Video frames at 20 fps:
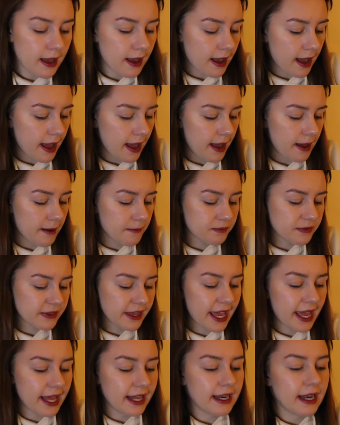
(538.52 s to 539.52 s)

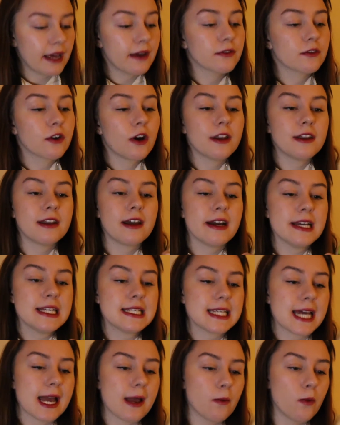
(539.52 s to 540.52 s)
Then I've got a
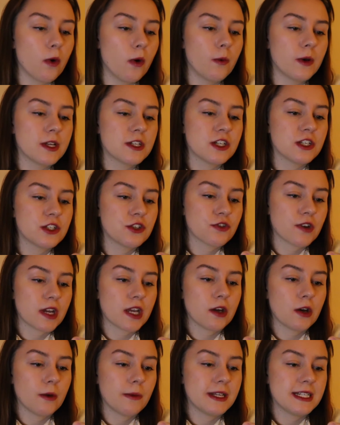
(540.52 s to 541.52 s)
nighttime one, which is
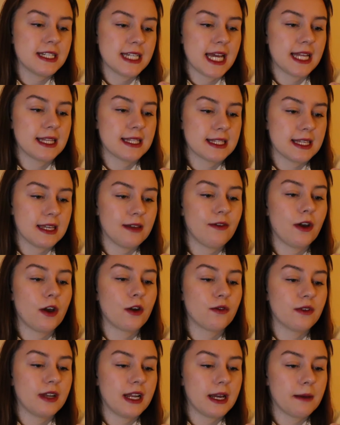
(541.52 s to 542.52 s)
Drink Up Intensive
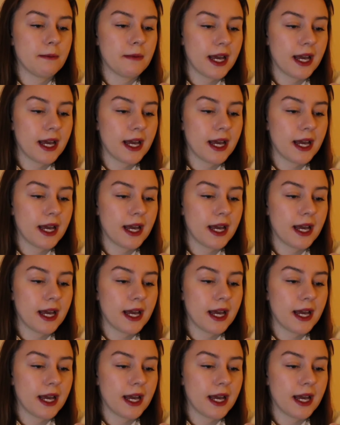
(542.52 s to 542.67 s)
Overnight